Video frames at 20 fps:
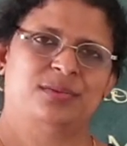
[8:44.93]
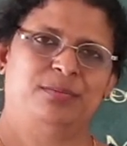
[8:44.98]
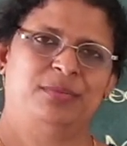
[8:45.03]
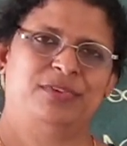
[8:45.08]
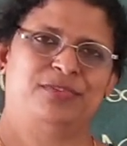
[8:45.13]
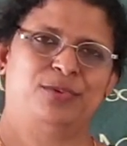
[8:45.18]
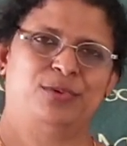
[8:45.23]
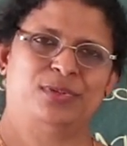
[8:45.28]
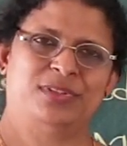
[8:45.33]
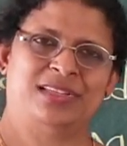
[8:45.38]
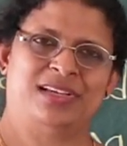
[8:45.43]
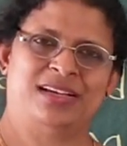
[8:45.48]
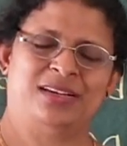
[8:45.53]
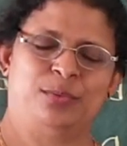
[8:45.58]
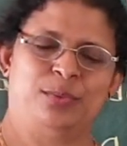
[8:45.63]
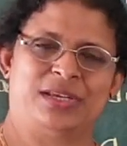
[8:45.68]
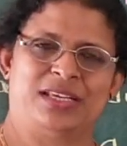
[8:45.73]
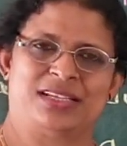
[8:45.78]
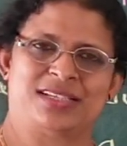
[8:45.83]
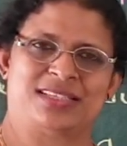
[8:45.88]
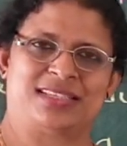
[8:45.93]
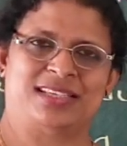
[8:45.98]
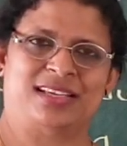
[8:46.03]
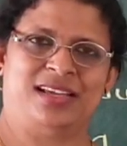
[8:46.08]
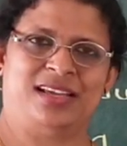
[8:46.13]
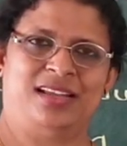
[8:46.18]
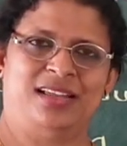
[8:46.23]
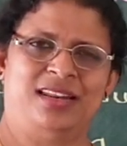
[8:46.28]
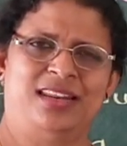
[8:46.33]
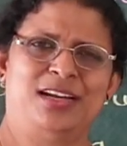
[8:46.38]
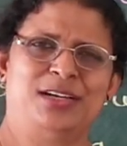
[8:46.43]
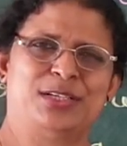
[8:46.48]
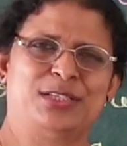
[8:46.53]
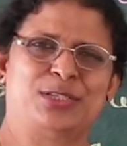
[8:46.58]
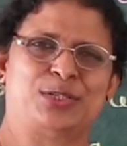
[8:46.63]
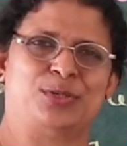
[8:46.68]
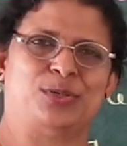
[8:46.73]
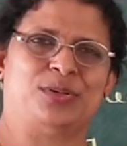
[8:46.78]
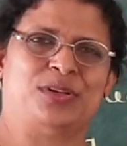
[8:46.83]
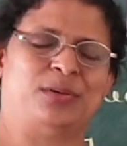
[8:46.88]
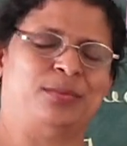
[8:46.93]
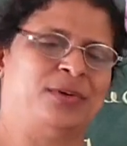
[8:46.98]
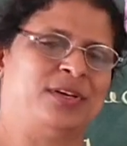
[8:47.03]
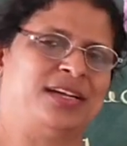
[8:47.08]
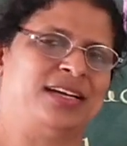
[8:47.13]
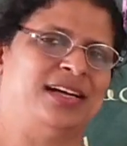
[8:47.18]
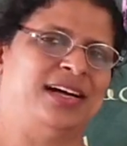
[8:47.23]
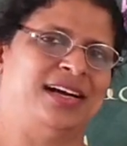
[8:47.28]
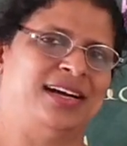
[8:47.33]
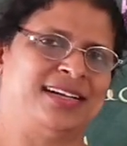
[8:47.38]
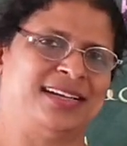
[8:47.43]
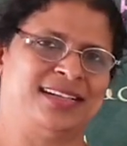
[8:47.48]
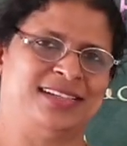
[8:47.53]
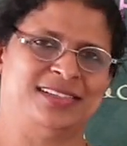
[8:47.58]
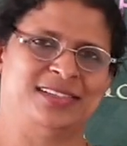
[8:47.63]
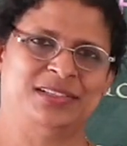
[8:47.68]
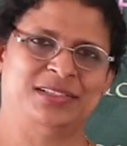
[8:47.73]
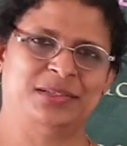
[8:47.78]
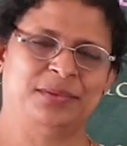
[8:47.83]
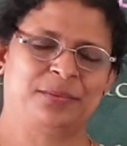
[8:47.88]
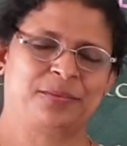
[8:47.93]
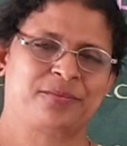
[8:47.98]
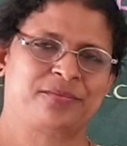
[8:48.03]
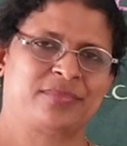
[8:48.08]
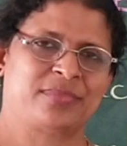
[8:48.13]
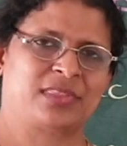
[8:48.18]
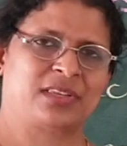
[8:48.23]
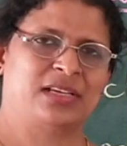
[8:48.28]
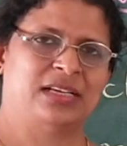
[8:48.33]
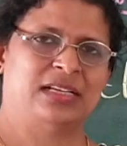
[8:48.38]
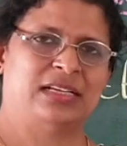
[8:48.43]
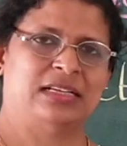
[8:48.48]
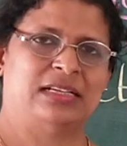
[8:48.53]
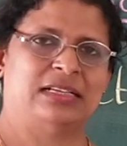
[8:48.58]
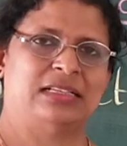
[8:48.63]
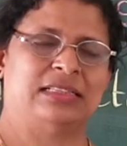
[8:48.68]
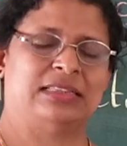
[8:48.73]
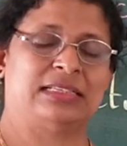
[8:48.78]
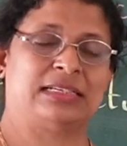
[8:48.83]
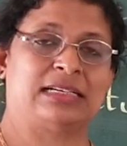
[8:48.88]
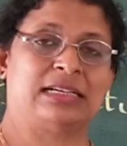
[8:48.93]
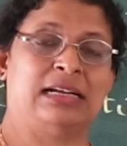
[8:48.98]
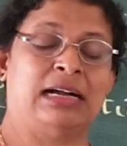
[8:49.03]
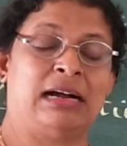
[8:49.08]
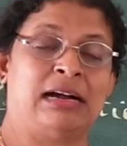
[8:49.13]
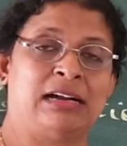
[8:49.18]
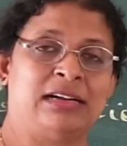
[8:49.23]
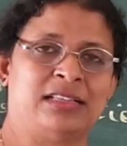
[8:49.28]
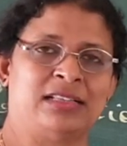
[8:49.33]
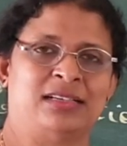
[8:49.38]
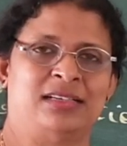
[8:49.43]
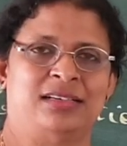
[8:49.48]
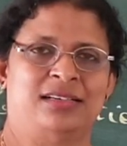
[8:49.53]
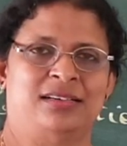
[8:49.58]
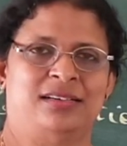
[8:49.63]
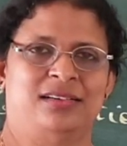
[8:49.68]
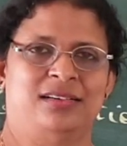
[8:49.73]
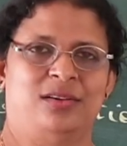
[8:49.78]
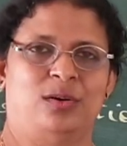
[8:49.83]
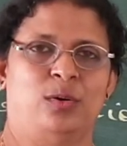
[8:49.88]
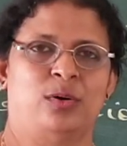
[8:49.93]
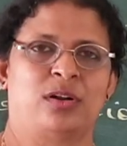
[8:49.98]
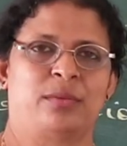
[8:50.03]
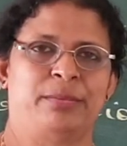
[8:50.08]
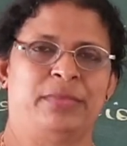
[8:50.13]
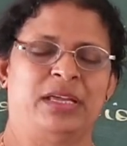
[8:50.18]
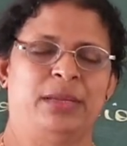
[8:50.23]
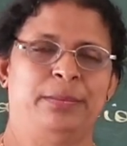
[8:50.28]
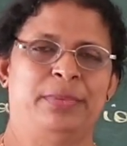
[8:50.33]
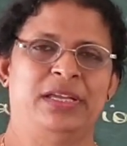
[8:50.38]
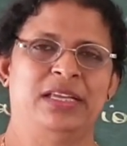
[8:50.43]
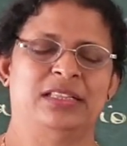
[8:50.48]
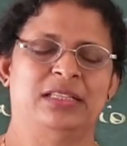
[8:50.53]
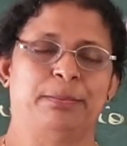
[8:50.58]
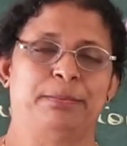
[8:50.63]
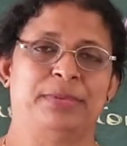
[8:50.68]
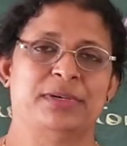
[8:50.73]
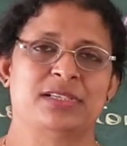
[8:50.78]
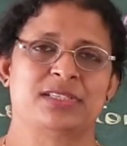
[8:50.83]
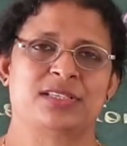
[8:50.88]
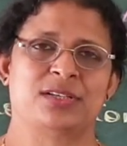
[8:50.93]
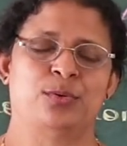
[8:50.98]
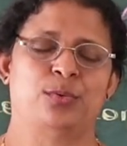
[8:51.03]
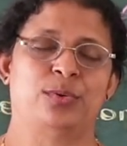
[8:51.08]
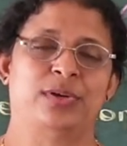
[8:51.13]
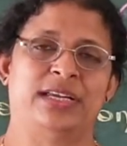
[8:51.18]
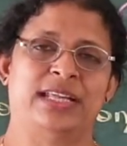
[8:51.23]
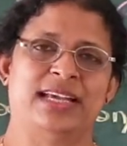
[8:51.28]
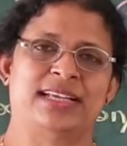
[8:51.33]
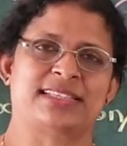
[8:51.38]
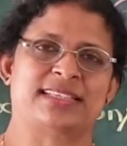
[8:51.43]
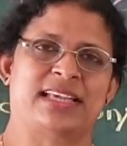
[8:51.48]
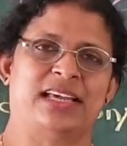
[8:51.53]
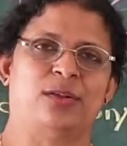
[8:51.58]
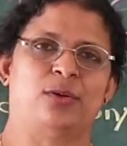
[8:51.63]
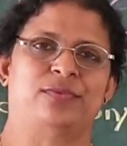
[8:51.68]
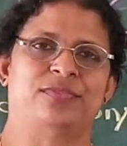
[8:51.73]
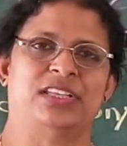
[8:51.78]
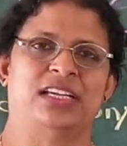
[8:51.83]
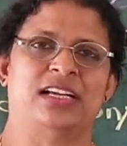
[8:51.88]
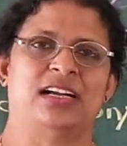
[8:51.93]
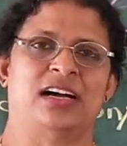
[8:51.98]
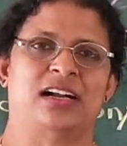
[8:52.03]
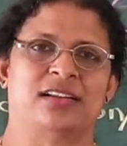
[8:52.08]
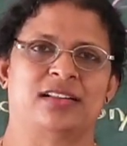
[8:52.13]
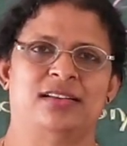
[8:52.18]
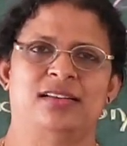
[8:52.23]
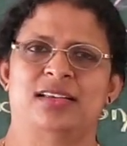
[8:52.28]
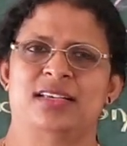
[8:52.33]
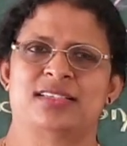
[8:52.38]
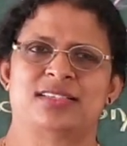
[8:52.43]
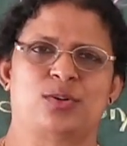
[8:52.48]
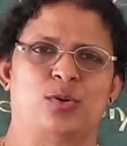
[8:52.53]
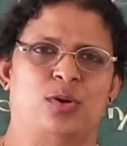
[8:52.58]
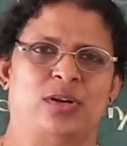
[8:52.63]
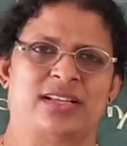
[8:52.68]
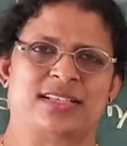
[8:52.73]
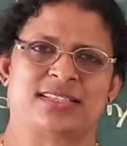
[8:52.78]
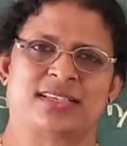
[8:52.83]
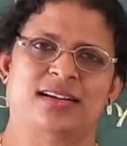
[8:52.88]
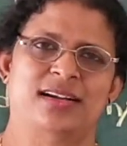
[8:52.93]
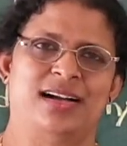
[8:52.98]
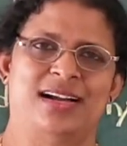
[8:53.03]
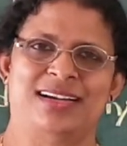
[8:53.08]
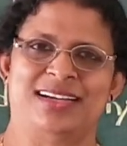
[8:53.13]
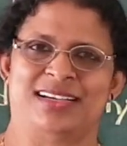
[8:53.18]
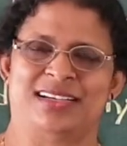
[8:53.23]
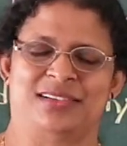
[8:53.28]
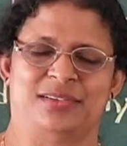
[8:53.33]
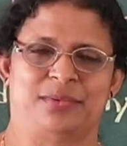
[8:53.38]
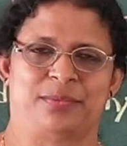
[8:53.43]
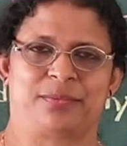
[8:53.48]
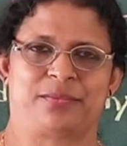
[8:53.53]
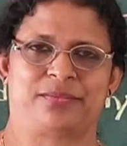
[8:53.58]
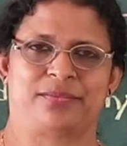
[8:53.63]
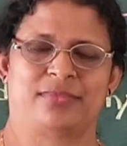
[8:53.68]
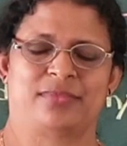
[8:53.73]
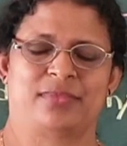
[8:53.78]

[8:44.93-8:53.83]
Before that, we can say, let us talk about a gardener. The garden, or maybe the person who takes care of the garden is called as a gardener.